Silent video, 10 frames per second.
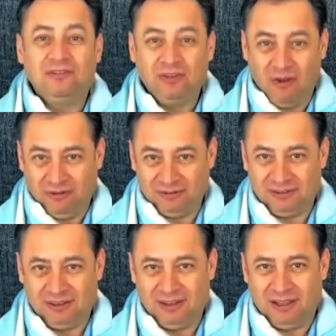
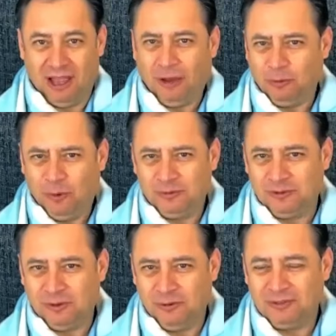songs. I wrote the
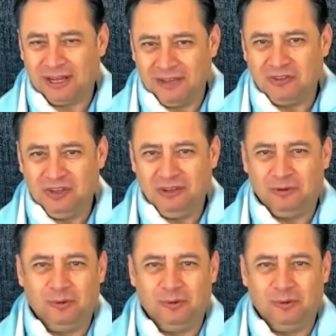songs and I sing